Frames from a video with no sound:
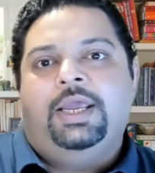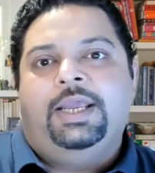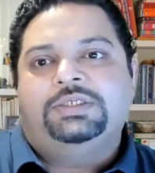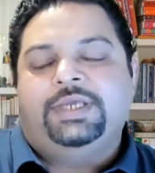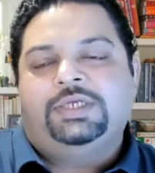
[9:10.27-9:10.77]

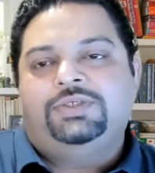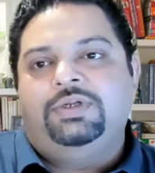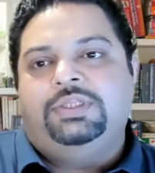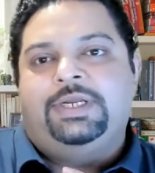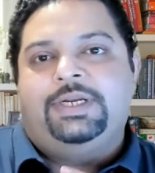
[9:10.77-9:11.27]
is
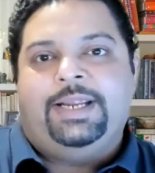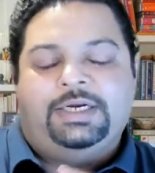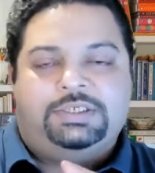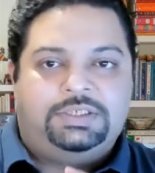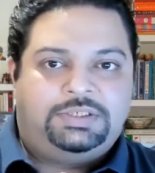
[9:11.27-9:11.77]
actually then
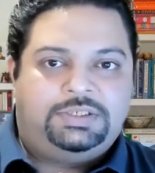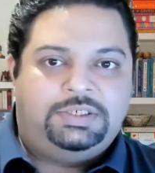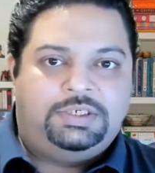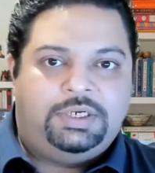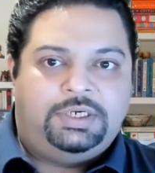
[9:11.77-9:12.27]

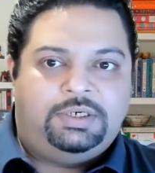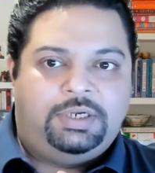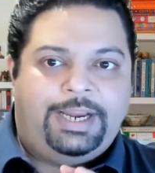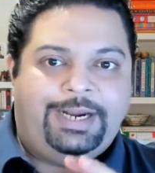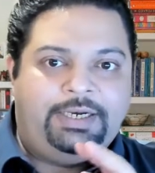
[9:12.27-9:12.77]
adjusted and
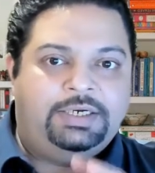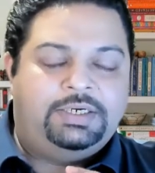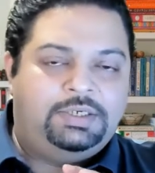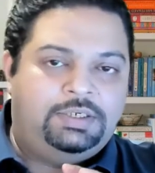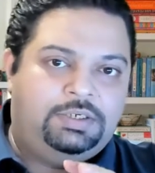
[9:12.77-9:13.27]

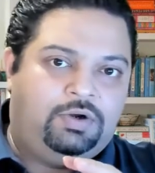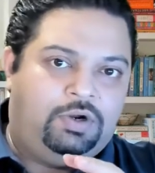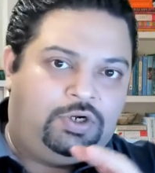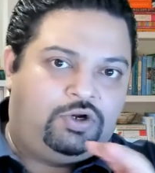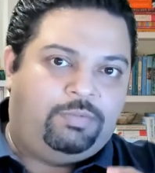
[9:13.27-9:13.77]
added
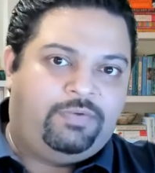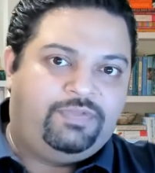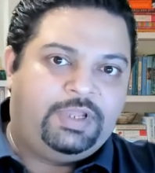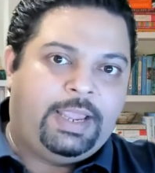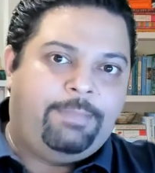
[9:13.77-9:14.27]
on top
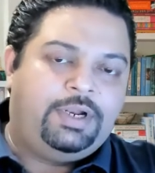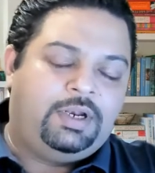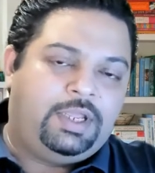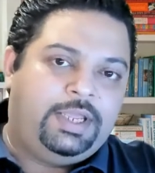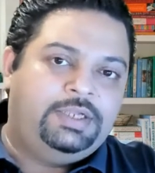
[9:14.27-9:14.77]
of the
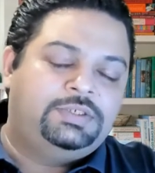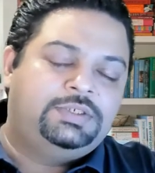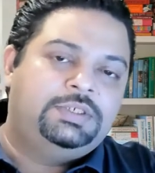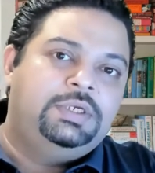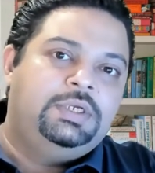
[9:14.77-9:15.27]
capital
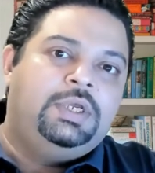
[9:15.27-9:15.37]
gains